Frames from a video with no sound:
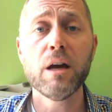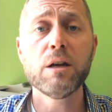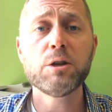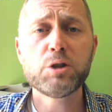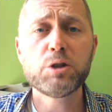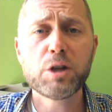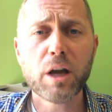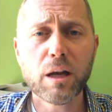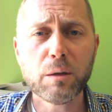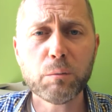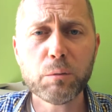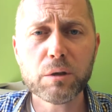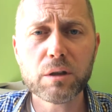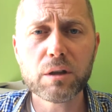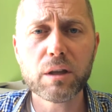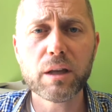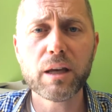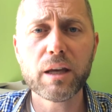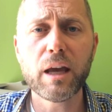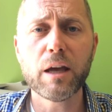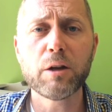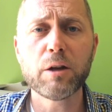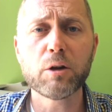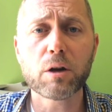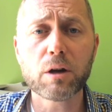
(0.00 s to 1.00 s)

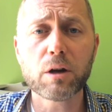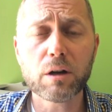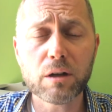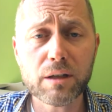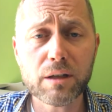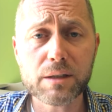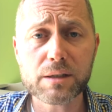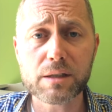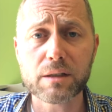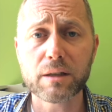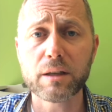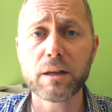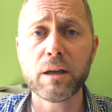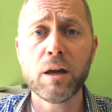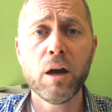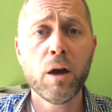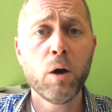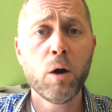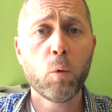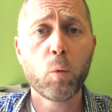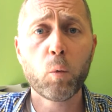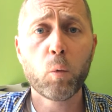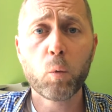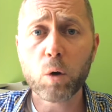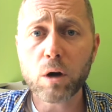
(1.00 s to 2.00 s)
genuinely and earnestly
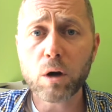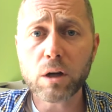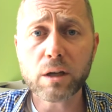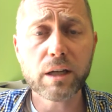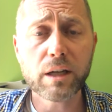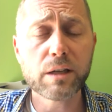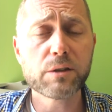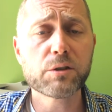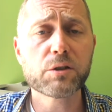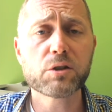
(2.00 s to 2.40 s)
working